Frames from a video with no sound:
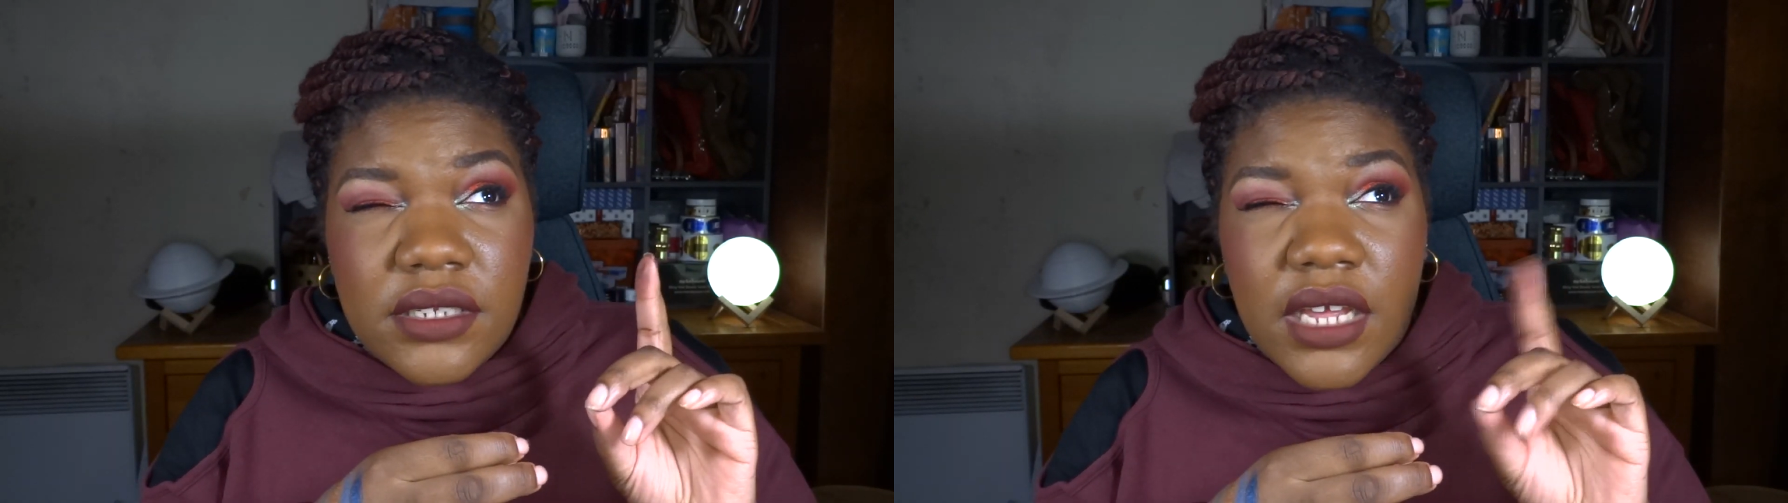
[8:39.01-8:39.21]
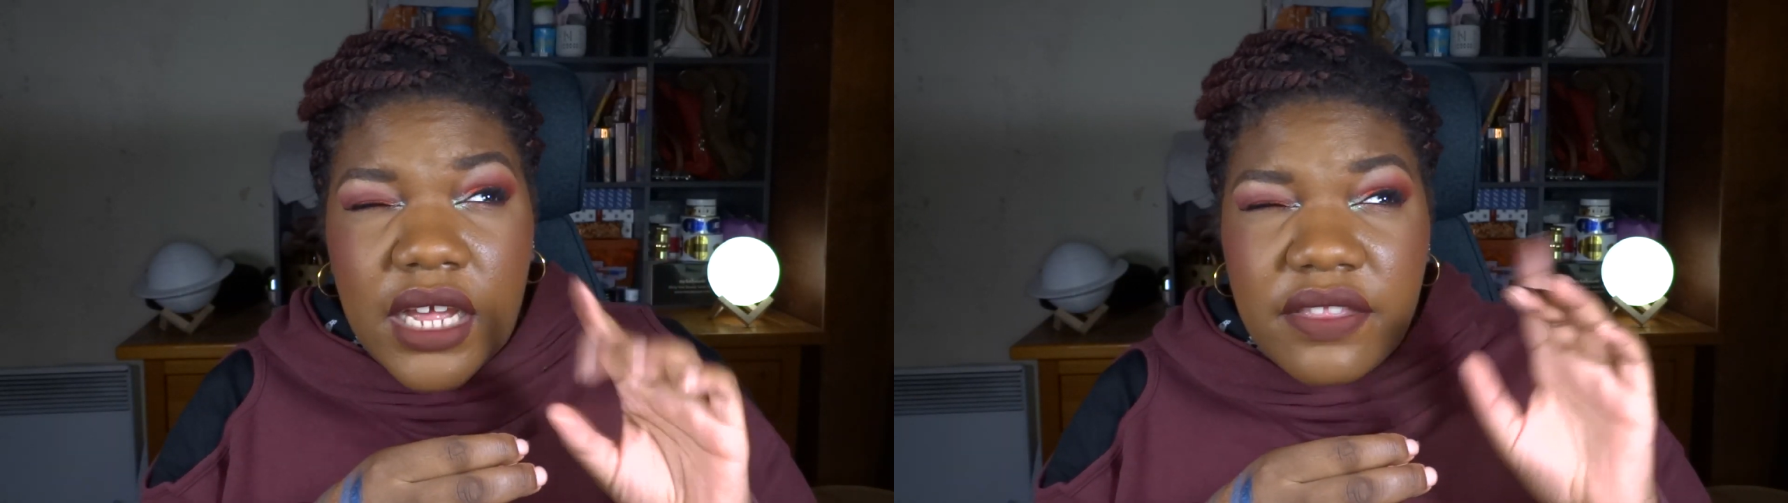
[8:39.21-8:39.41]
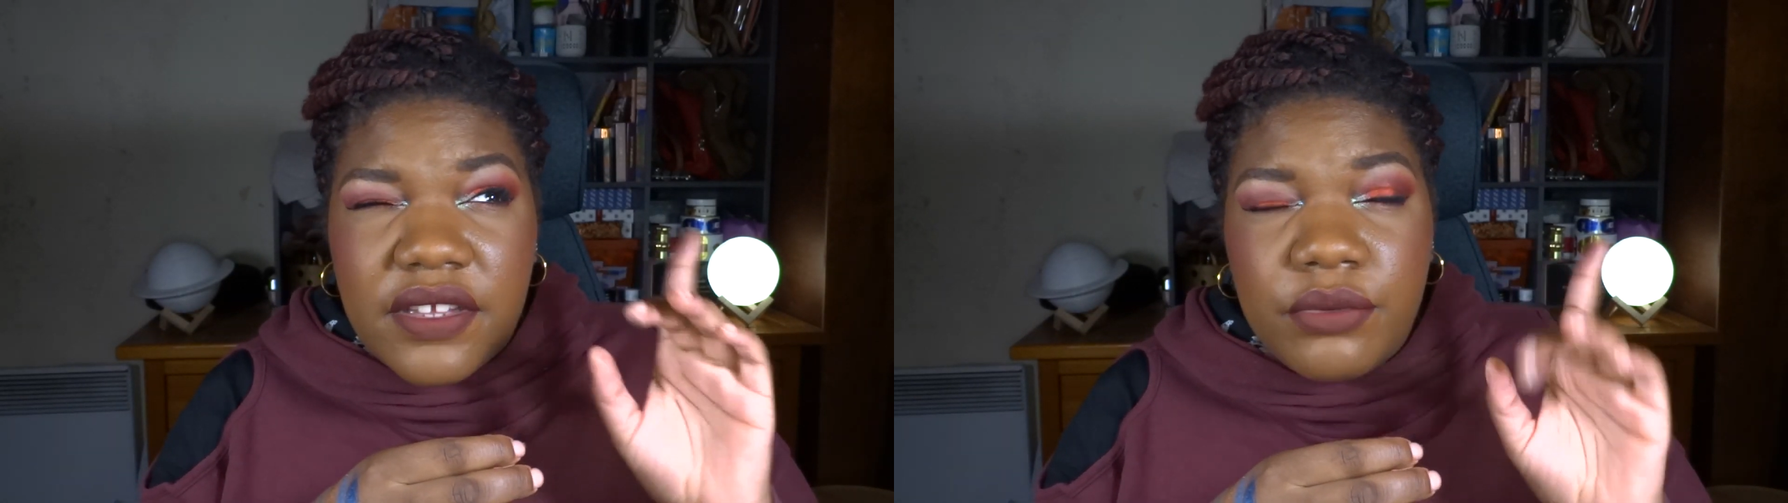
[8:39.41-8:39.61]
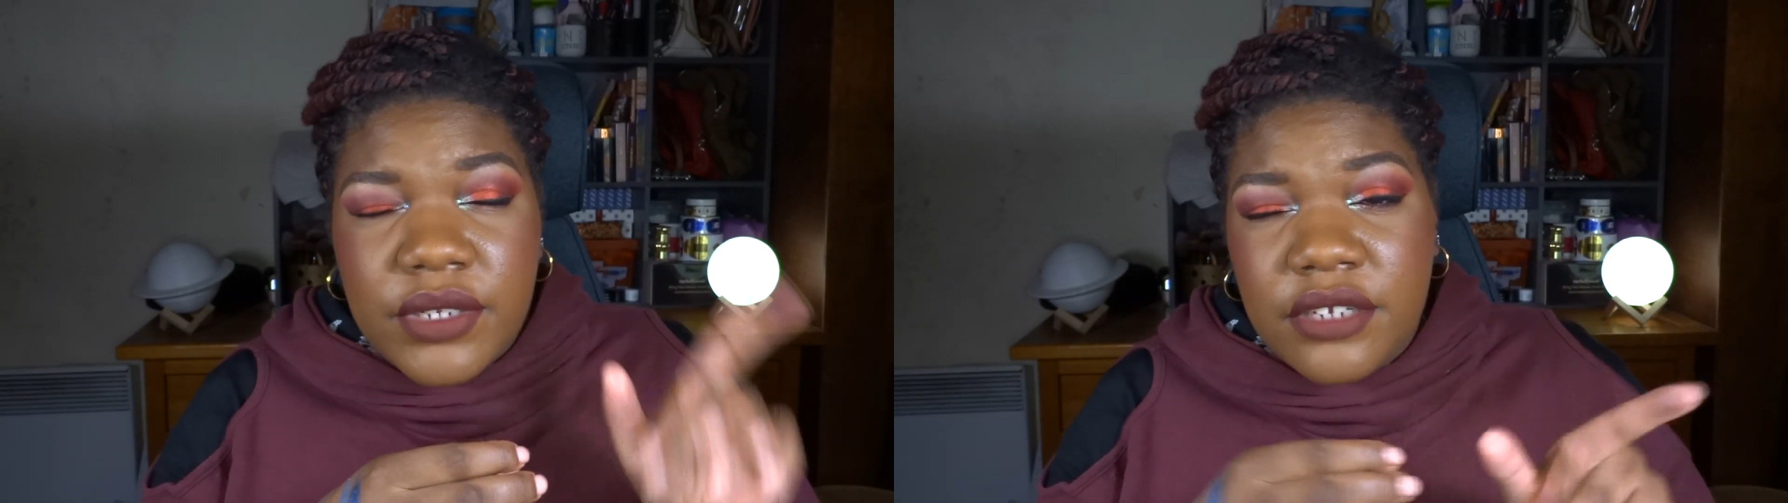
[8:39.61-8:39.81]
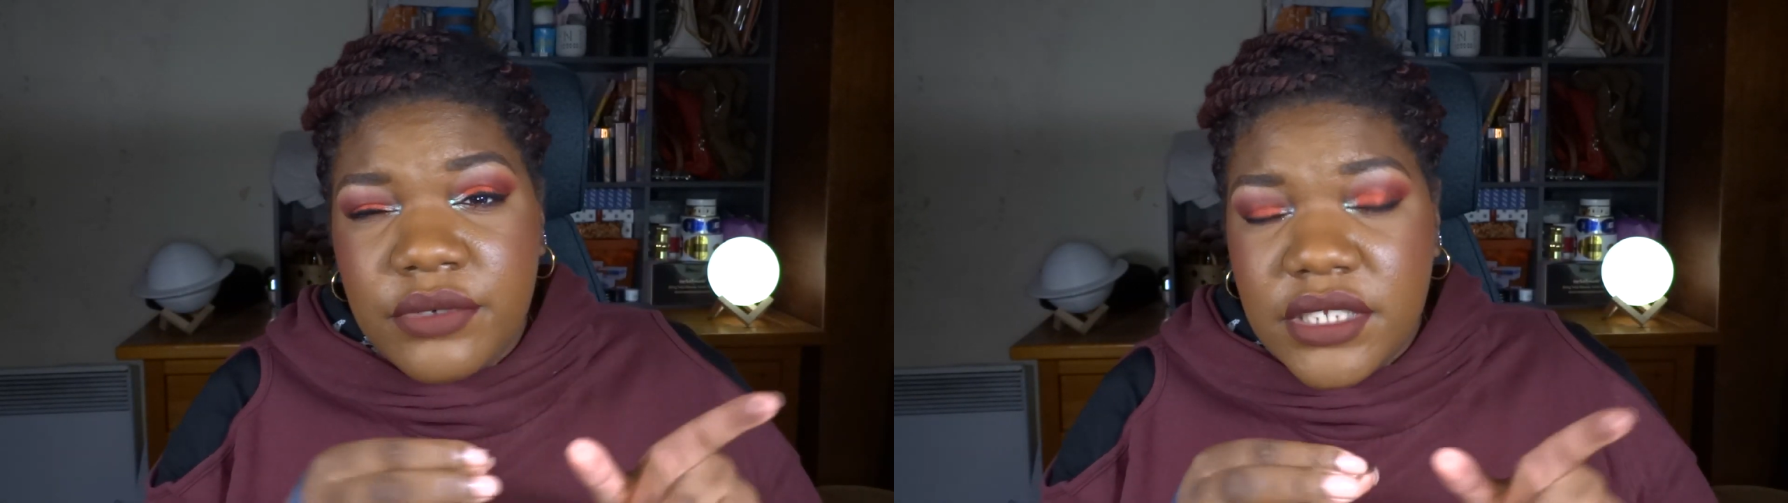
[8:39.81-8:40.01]
Yeah, I think
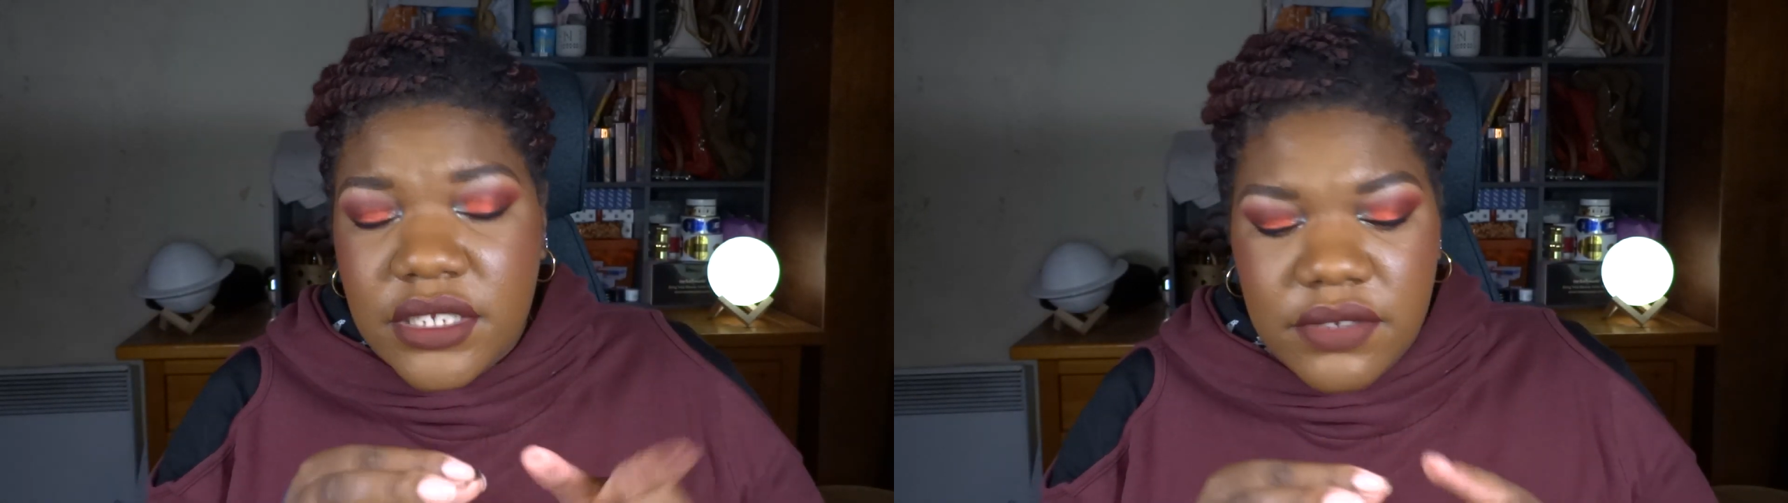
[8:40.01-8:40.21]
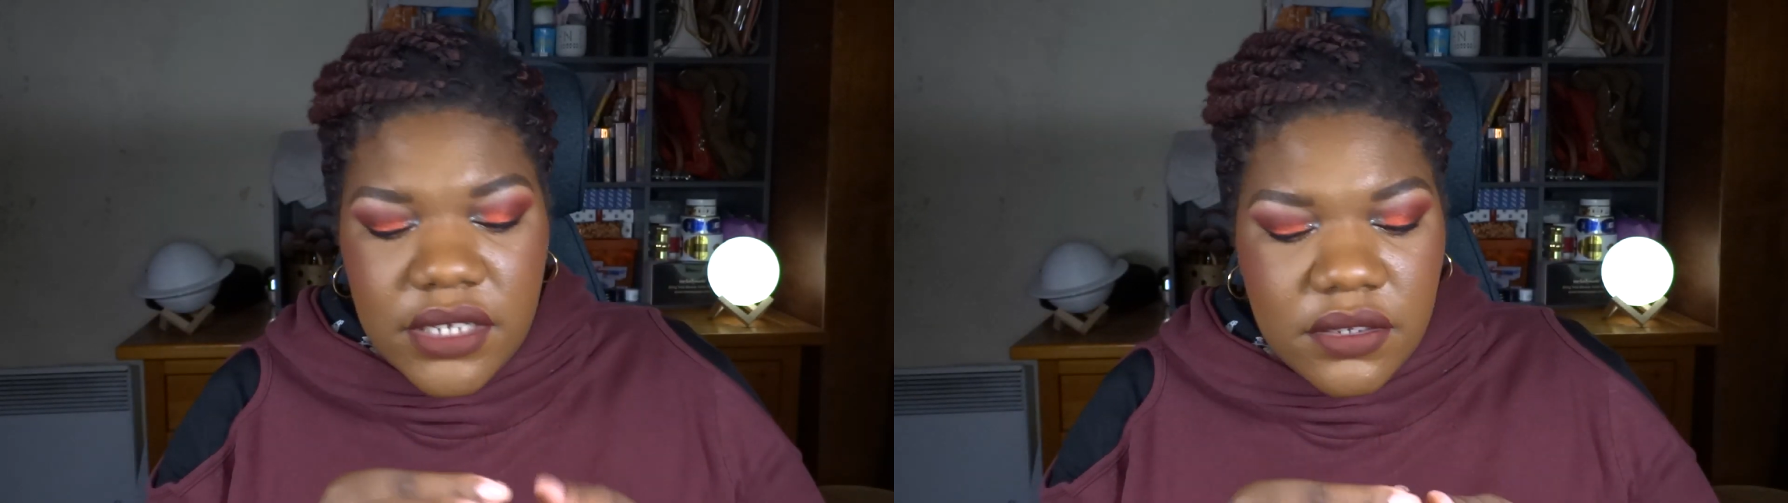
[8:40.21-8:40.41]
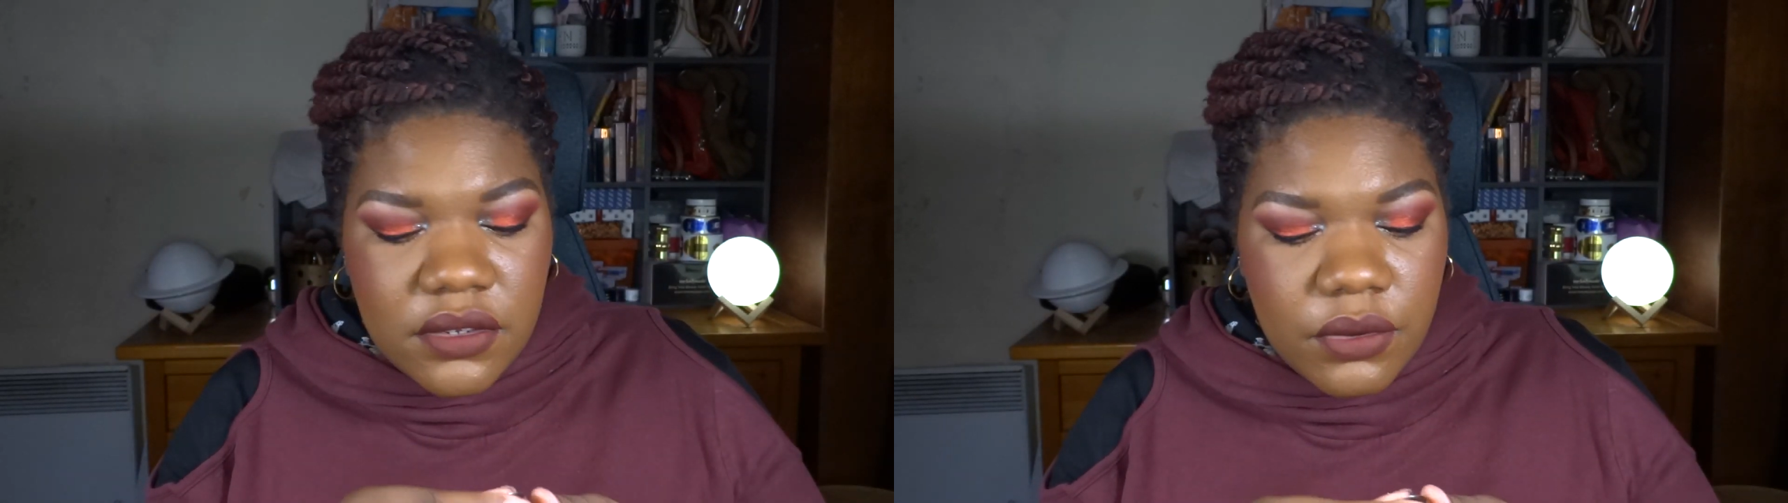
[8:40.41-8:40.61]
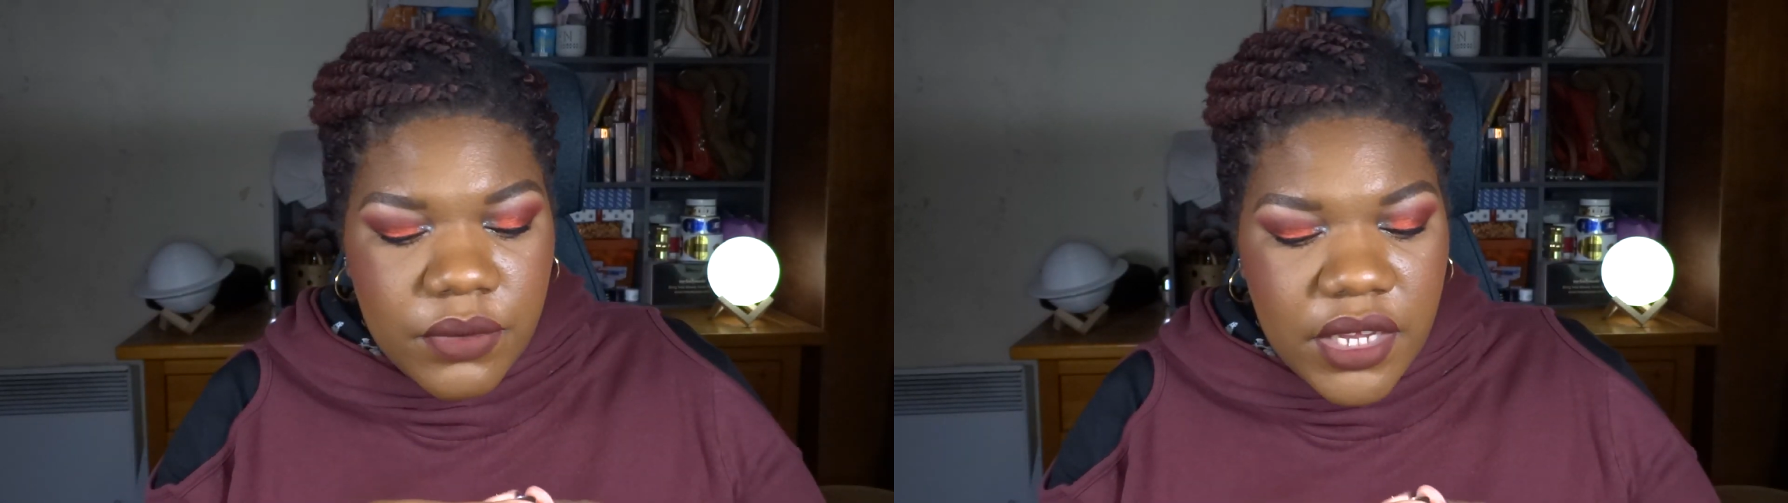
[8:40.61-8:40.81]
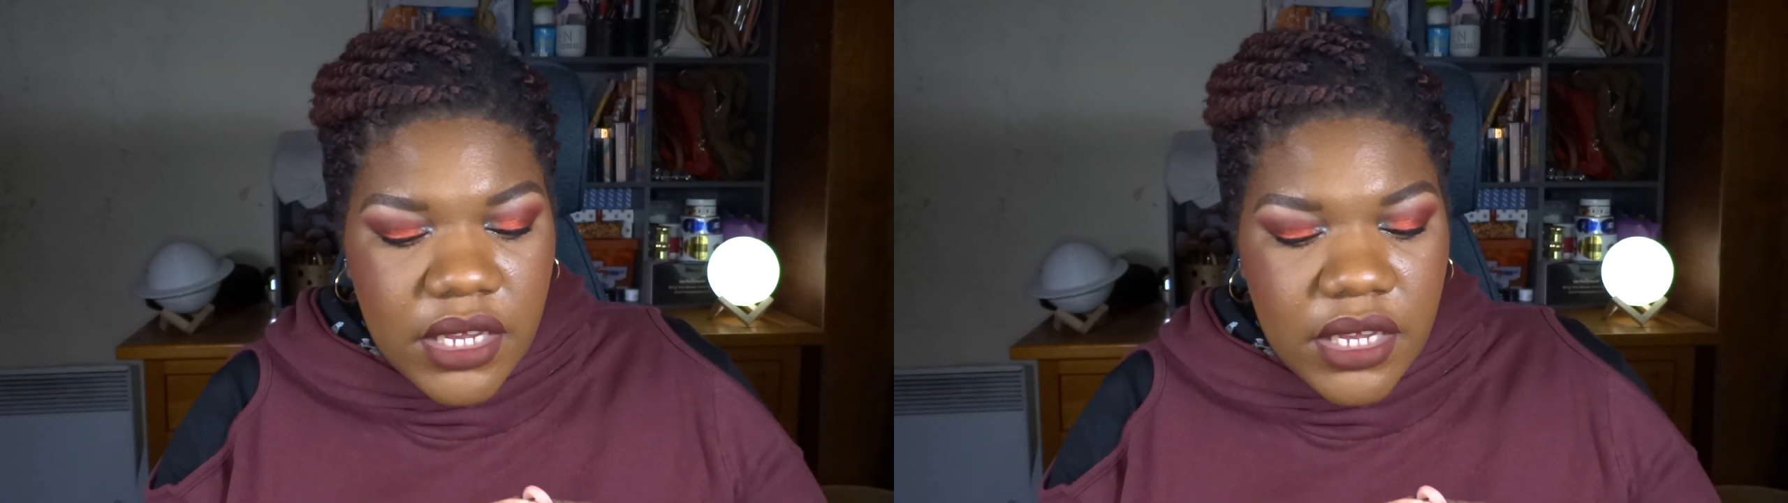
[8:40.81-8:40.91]
when I received it. So